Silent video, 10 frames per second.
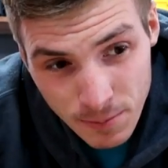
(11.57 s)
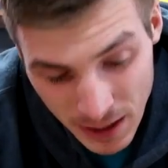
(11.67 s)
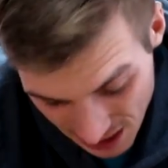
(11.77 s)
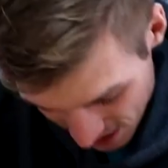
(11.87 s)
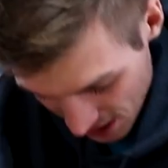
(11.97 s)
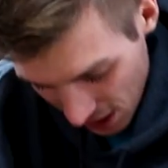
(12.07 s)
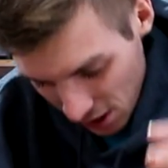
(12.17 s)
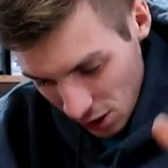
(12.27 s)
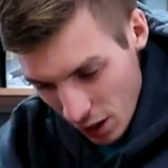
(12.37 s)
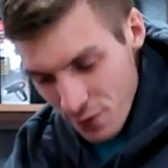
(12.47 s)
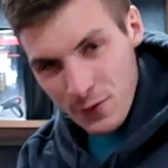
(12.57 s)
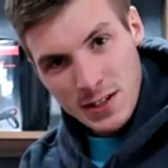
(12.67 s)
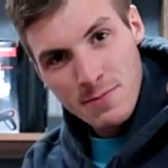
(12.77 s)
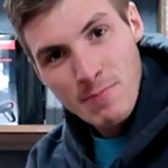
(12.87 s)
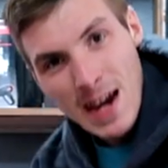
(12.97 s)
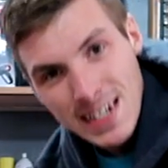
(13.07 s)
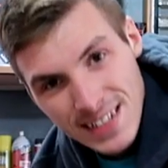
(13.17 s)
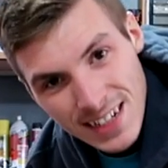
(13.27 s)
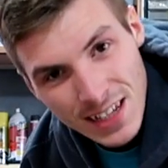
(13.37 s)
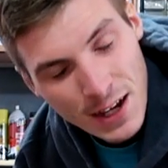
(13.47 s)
Because life is amazing,